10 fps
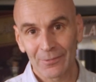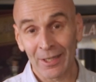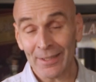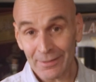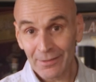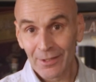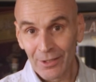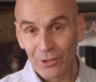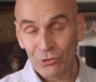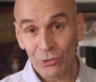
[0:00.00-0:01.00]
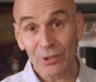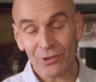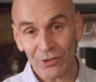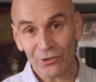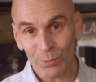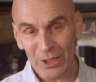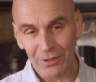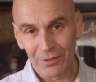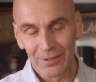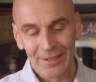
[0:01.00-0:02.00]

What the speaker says: right? Sugar is a sweetener.